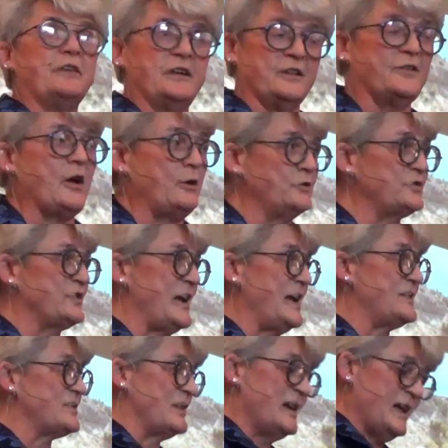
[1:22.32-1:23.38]
in those
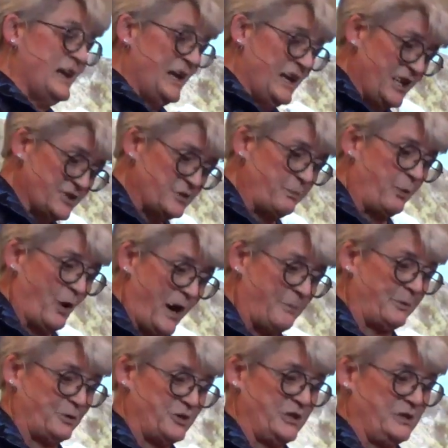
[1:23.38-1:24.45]
days, his
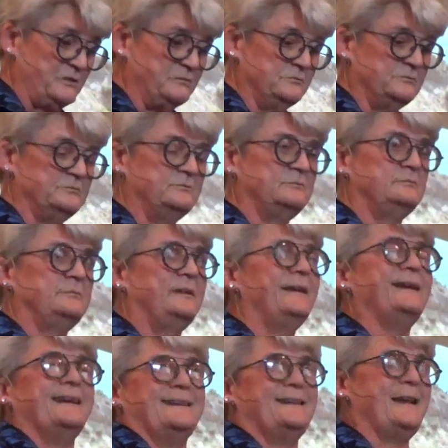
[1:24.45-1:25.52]
property.
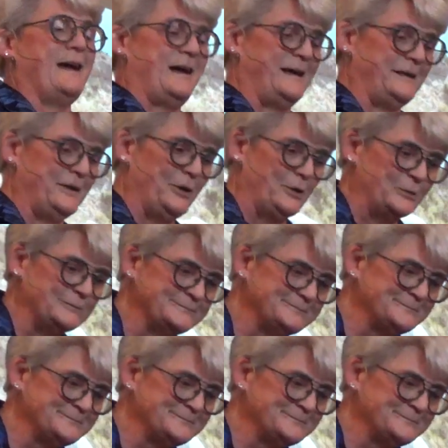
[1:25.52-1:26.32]
Yeah, I know.